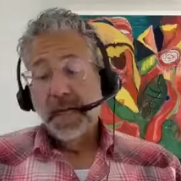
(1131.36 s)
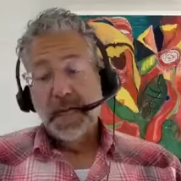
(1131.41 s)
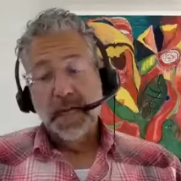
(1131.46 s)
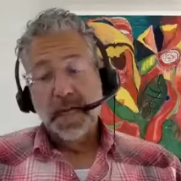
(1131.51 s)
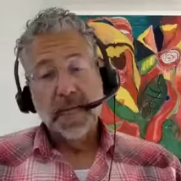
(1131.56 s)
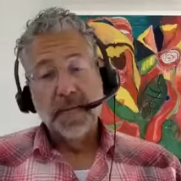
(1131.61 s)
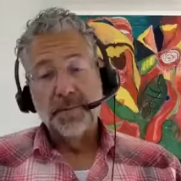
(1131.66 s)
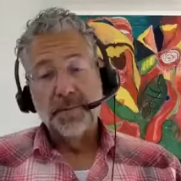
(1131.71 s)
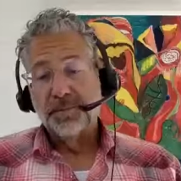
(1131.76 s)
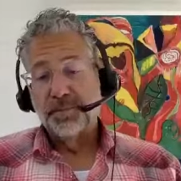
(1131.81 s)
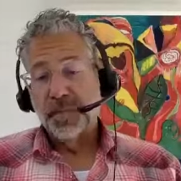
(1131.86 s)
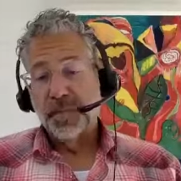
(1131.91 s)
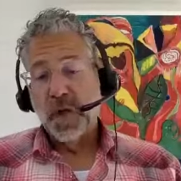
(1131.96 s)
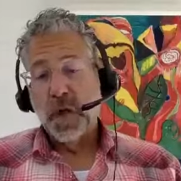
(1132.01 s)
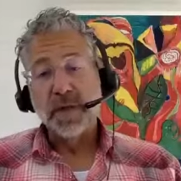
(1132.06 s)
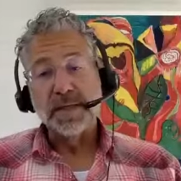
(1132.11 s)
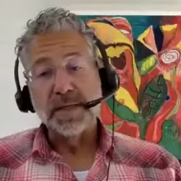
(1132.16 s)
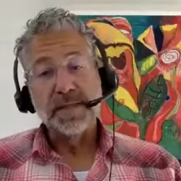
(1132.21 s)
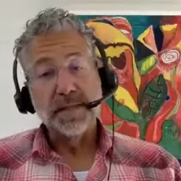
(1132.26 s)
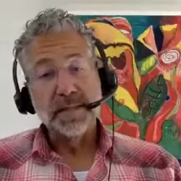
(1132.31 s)
um,
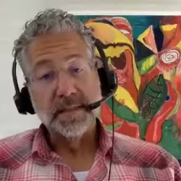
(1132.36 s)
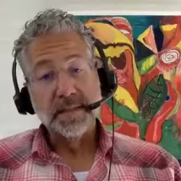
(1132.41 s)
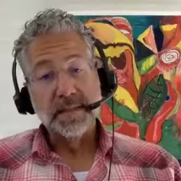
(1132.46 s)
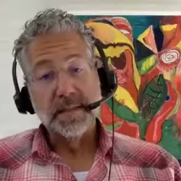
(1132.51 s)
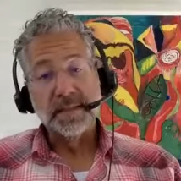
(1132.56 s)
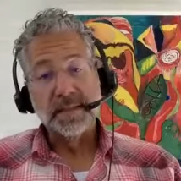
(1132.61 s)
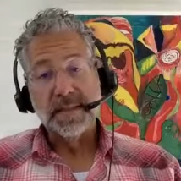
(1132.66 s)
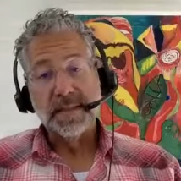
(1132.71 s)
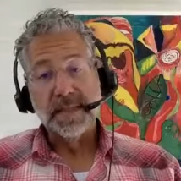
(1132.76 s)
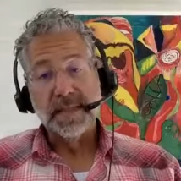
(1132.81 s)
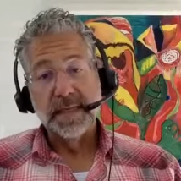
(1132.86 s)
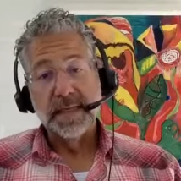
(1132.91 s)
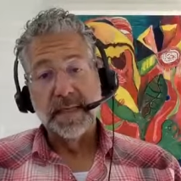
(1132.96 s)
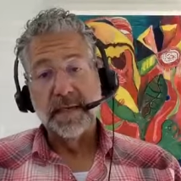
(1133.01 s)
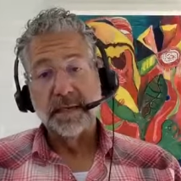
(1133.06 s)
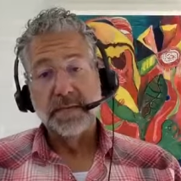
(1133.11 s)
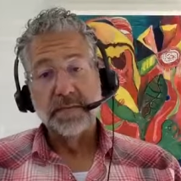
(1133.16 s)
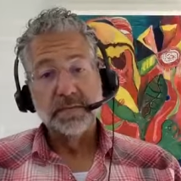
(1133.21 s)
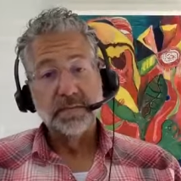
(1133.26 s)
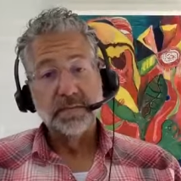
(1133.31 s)
Carson, the
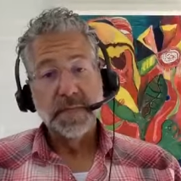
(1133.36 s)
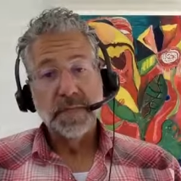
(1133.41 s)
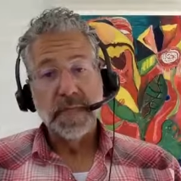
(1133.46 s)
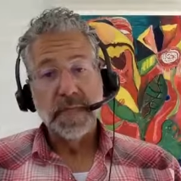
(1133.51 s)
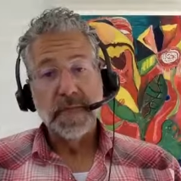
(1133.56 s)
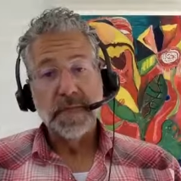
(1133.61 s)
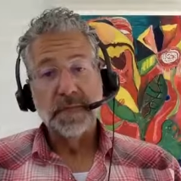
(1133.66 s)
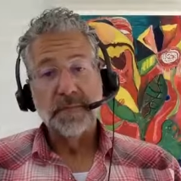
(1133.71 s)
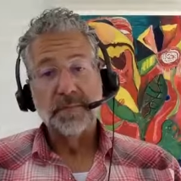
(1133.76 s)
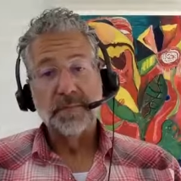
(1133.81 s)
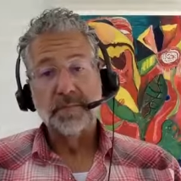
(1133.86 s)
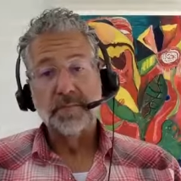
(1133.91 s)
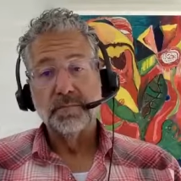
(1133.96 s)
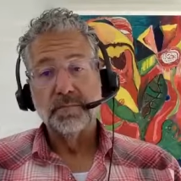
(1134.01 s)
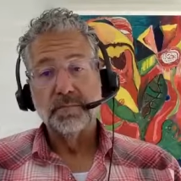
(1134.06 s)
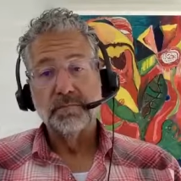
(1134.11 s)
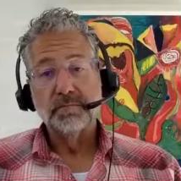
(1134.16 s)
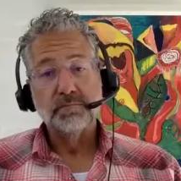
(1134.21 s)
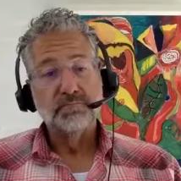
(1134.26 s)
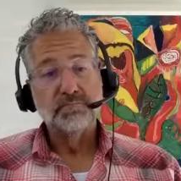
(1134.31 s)
CEO, um,
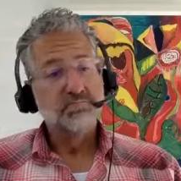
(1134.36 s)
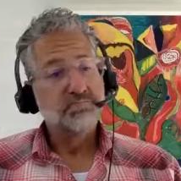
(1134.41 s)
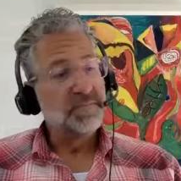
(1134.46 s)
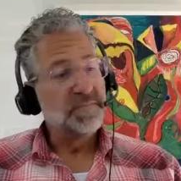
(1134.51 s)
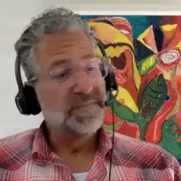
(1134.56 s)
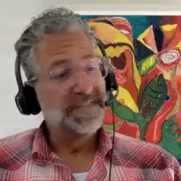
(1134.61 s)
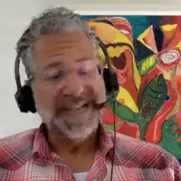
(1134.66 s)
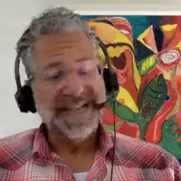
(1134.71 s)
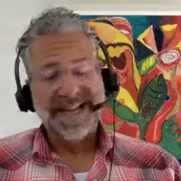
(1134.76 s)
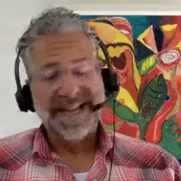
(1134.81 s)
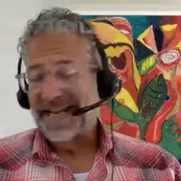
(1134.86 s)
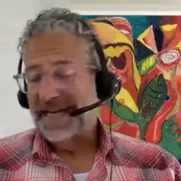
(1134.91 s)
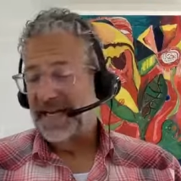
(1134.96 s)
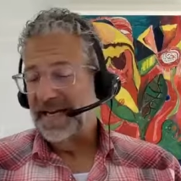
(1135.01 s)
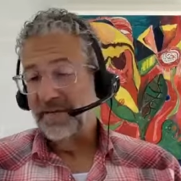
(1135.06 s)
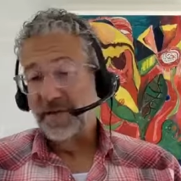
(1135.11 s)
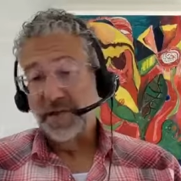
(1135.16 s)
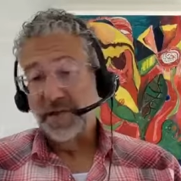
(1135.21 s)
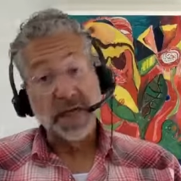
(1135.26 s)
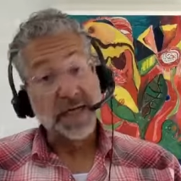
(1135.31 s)
they had
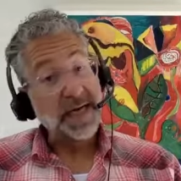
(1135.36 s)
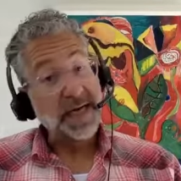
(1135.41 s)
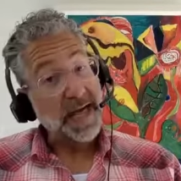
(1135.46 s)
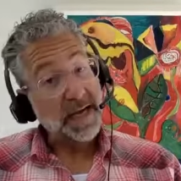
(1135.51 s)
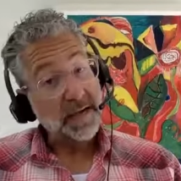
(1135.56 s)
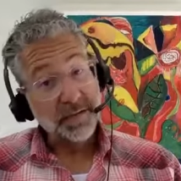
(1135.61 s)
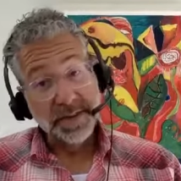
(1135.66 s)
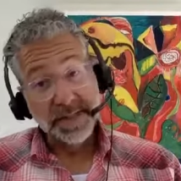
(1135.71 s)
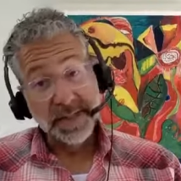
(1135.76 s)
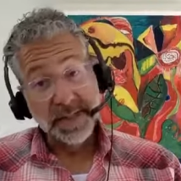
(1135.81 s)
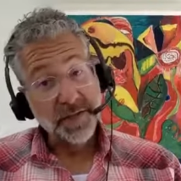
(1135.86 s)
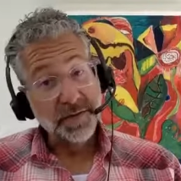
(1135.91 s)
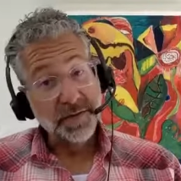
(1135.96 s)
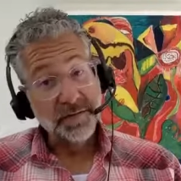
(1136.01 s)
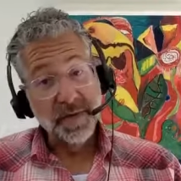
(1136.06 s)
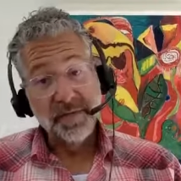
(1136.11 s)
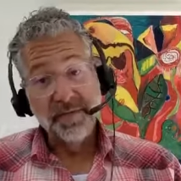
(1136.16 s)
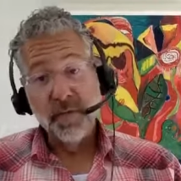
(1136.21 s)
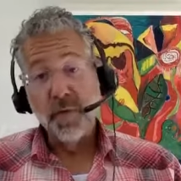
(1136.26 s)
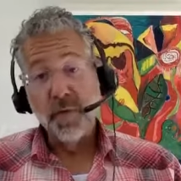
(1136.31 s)
never done an acquisition
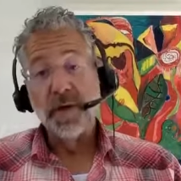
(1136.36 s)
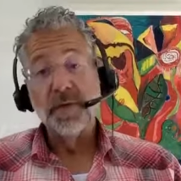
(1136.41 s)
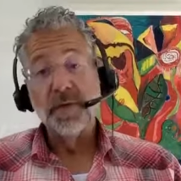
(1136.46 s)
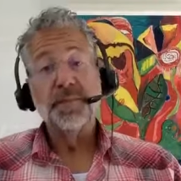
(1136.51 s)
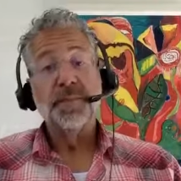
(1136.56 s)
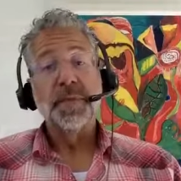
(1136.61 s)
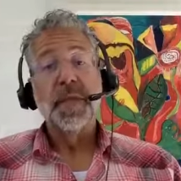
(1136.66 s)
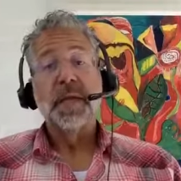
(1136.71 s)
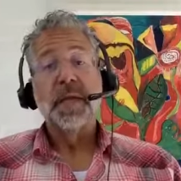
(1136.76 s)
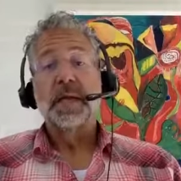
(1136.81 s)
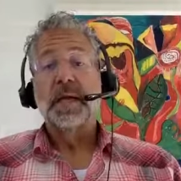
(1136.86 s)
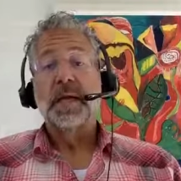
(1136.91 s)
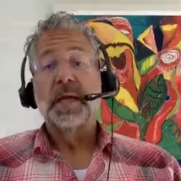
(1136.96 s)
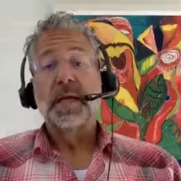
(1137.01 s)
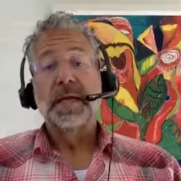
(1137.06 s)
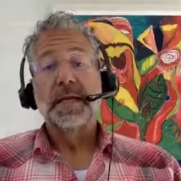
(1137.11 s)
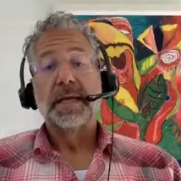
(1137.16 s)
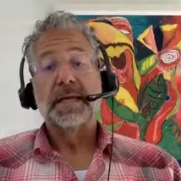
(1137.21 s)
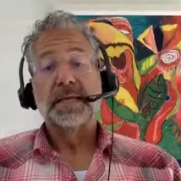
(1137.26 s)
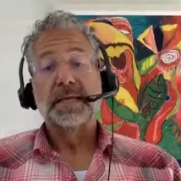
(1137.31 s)
before.
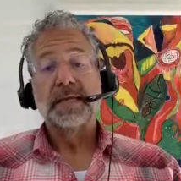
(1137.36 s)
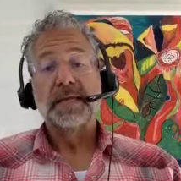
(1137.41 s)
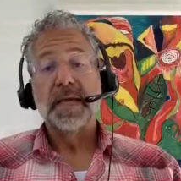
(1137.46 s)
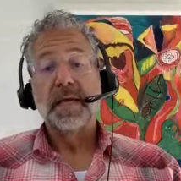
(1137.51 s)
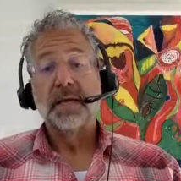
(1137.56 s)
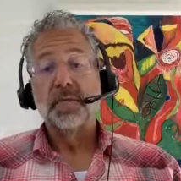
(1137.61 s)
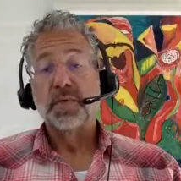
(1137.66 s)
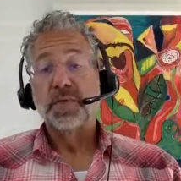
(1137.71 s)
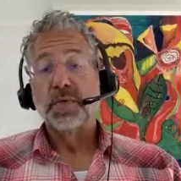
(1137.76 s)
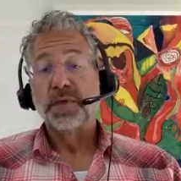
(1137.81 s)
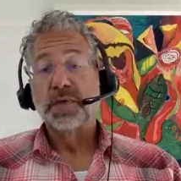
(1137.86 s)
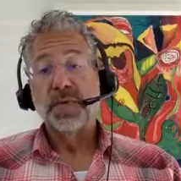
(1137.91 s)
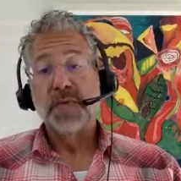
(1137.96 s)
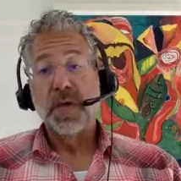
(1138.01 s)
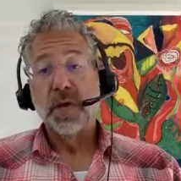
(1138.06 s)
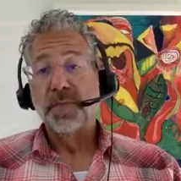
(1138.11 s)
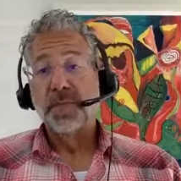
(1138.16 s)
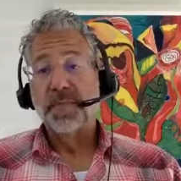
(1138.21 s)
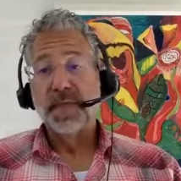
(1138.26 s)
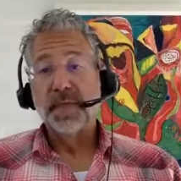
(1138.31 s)
Uh, he said, "Would you be
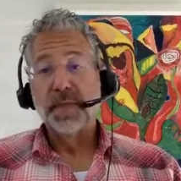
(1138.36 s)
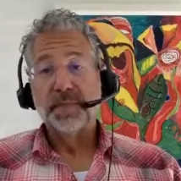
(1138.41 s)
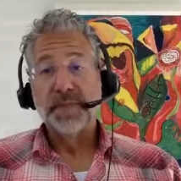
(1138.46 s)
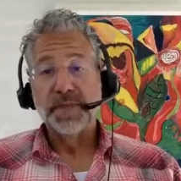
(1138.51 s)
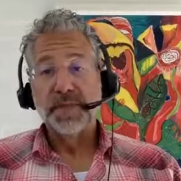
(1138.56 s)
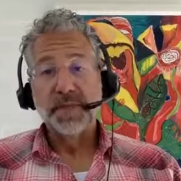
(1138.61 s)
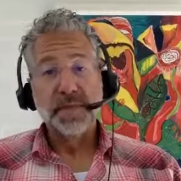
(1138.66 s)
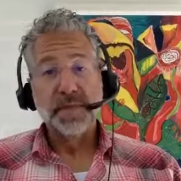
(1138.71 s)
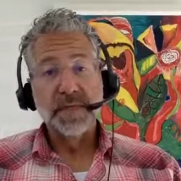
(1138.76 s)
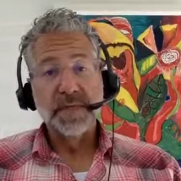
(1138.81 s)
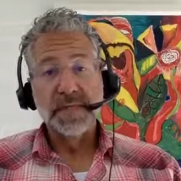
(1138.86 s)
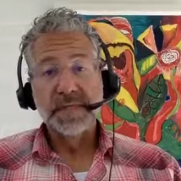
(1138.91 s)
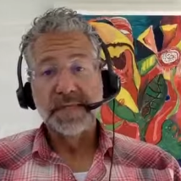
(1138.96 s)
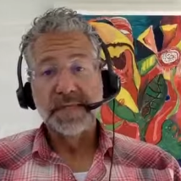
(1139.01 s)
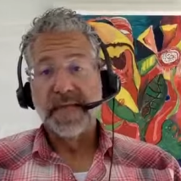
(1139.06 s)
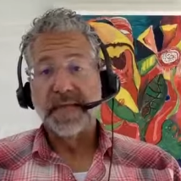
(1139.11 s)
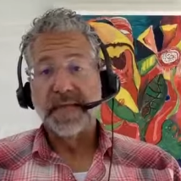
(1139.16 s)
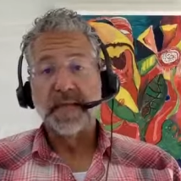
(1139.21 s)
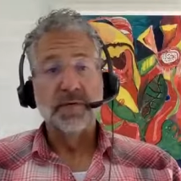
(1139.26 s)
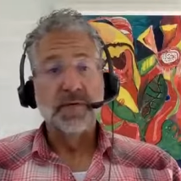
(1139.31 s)
open to pursuing this?
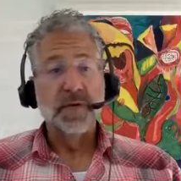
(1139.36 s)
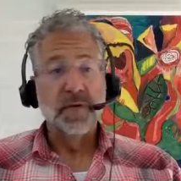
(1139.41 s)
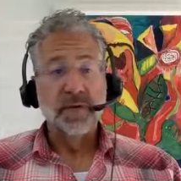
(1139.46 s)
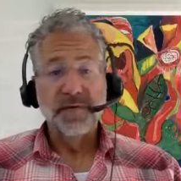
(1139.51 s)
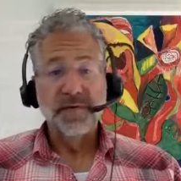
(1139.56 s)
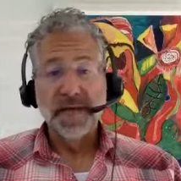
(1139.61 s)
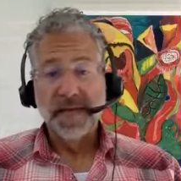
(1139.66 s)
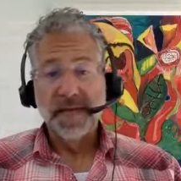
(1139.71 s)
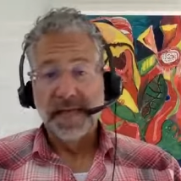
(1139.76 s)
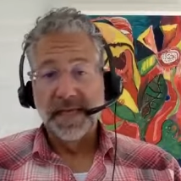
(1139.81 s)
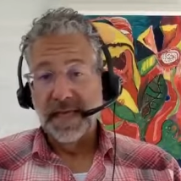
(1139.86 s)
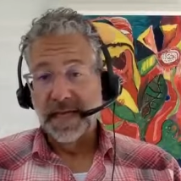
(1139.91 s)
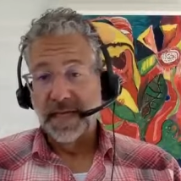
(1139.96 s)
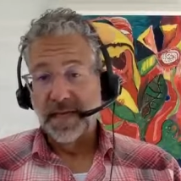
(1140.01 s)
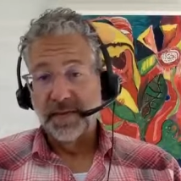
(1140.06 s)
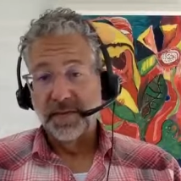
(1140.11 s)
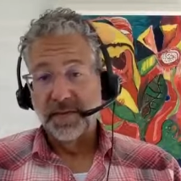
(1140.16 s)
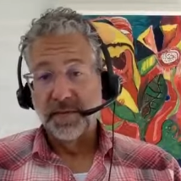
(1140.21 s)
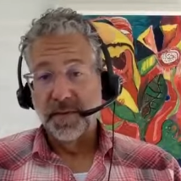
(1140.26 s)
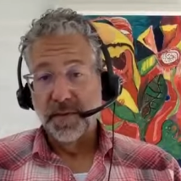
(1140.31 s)
I don't know if I can get
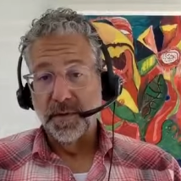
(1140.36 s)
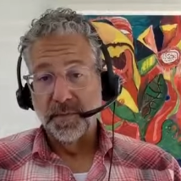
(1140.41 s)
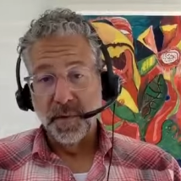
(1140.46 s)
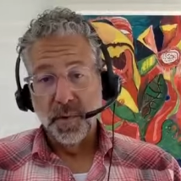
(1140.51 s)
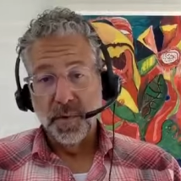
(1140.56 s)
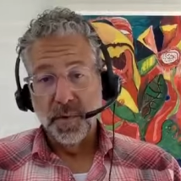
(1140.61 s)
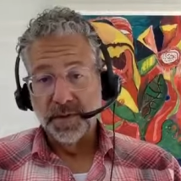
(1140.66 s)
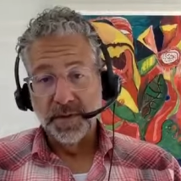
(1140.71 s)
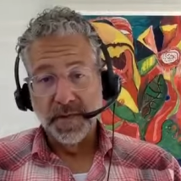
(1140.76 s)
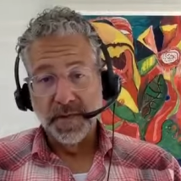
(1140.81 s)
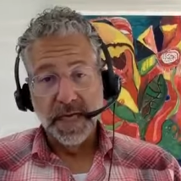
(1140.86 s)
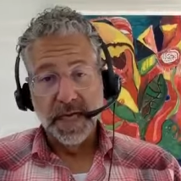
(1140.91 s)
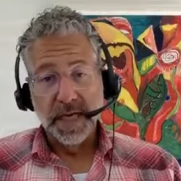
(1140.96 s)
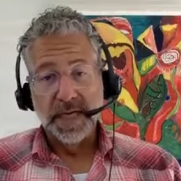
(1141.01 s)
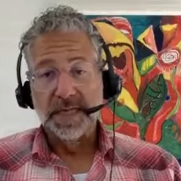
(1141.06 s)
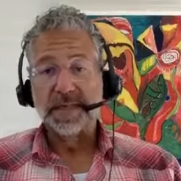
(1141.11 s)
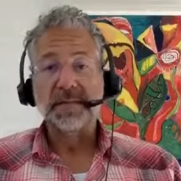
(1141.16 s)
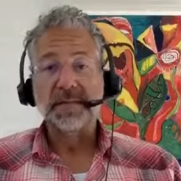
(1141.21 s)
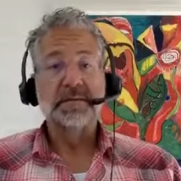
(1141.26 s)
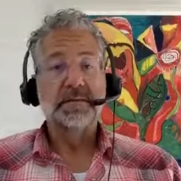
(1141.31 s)
it through the board or
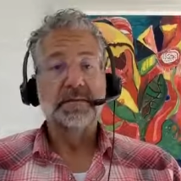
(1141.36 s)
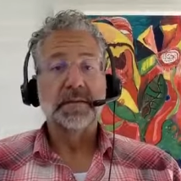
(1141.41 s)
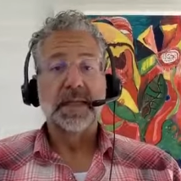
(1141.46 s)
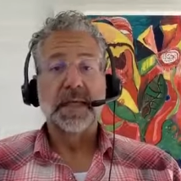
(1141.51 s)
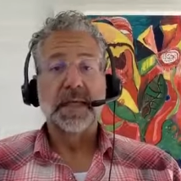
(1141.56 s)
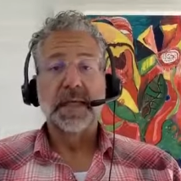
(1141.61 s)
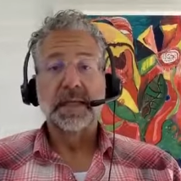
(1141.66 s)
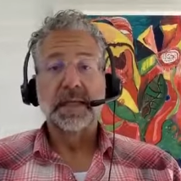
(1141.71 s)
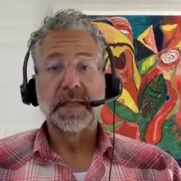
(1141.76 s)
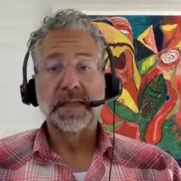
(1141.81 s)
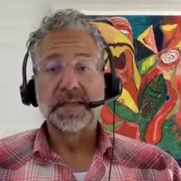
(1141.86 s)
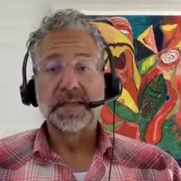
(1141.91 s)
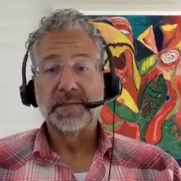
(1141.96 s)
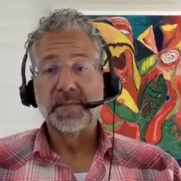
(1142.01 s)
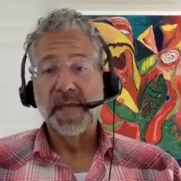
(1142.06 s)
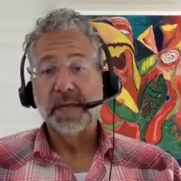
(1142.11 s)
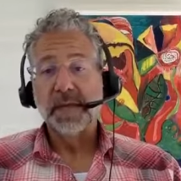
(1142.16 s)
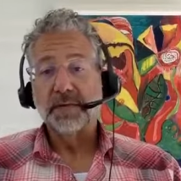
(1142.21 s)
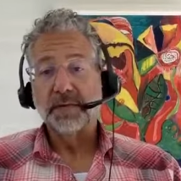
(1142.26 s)
not. Uh, let's make a